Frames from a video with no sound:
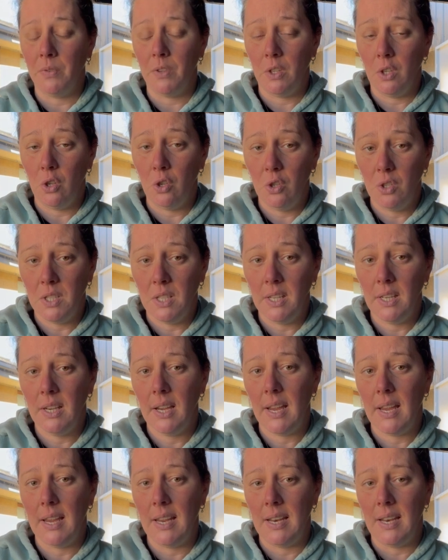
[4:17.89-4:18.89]

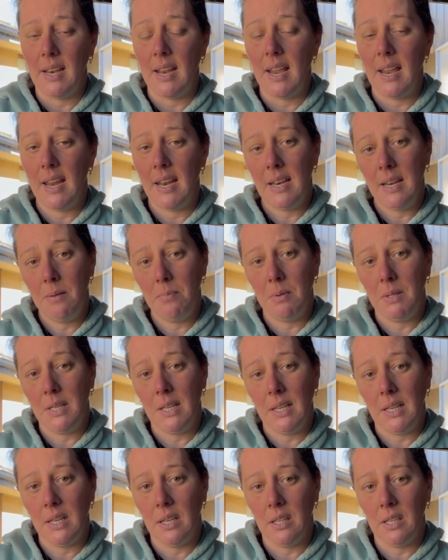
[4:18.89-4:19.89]
using in any
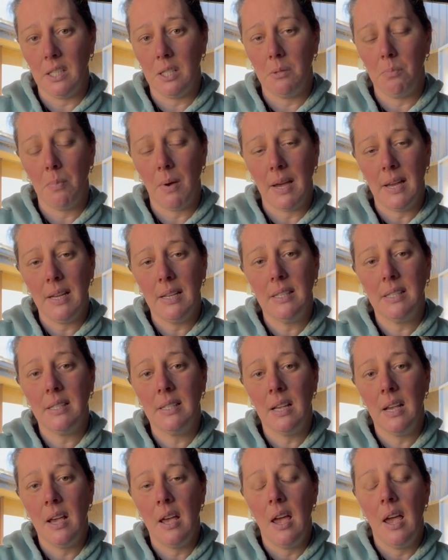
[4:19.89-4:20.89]
particular space.